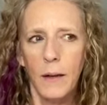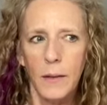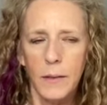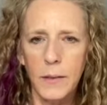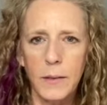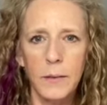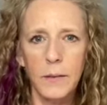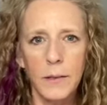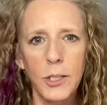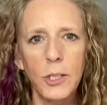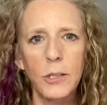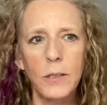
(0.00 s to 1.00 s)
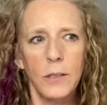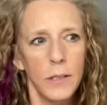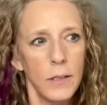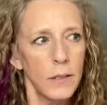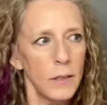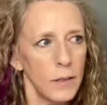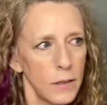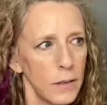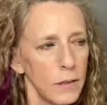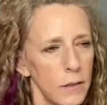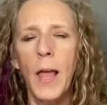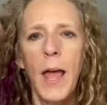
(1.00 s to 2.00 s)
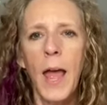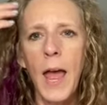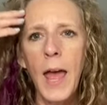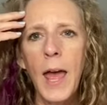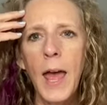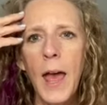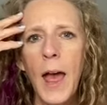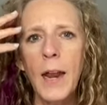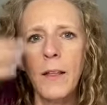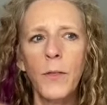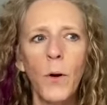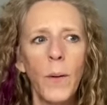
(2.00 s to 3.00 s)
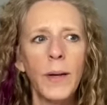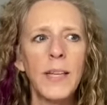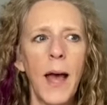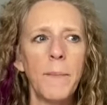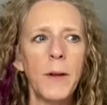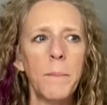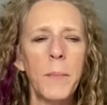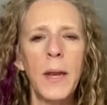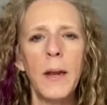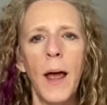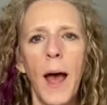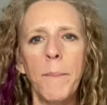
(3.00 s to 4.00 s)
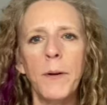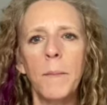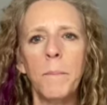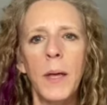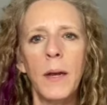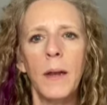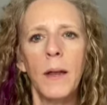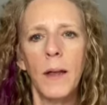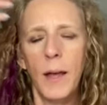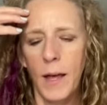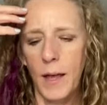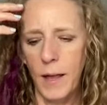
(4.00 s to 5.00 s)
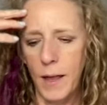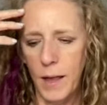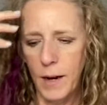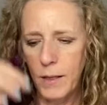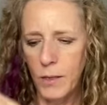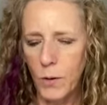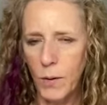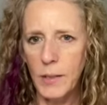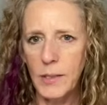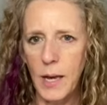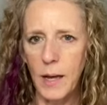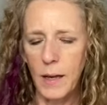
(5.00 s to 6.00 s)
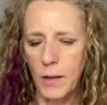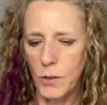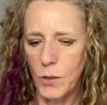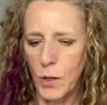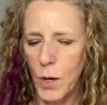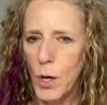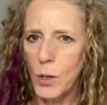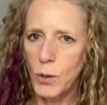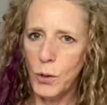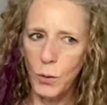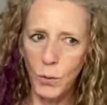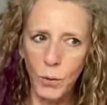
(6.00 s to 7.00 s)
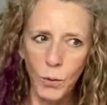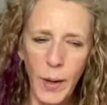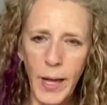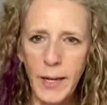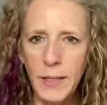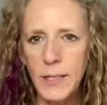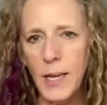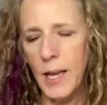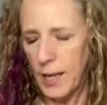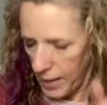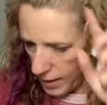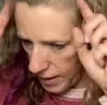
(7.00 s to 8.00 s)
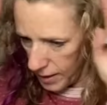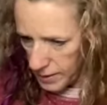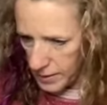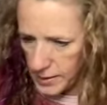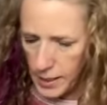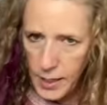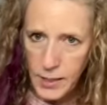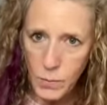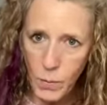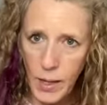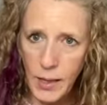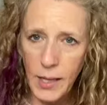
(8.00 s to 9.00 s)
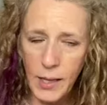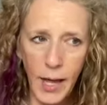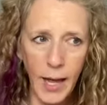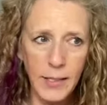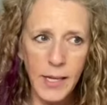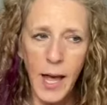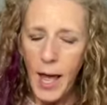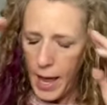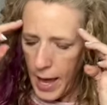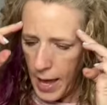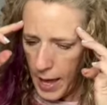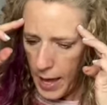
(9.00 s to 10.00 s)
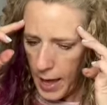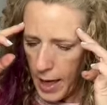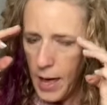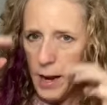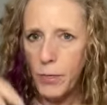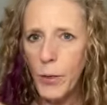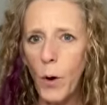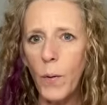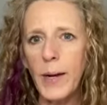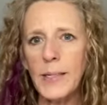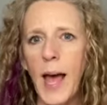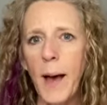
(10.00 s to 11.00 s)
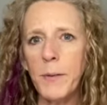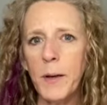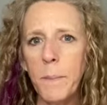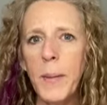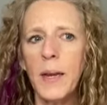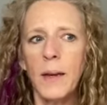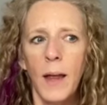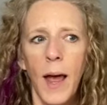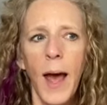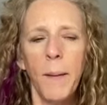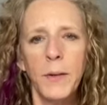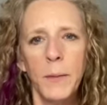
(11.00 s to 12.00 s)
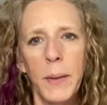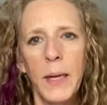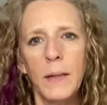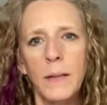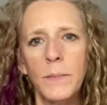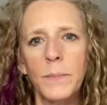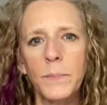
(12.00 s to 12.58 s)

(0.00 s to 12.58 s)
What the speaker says: Do, do, do, do, do. Head and thorax, abdomen, abdomen, head and thorax. 2 antenna, 6 wiggly legs, head and thorax, abdomen, abdomen.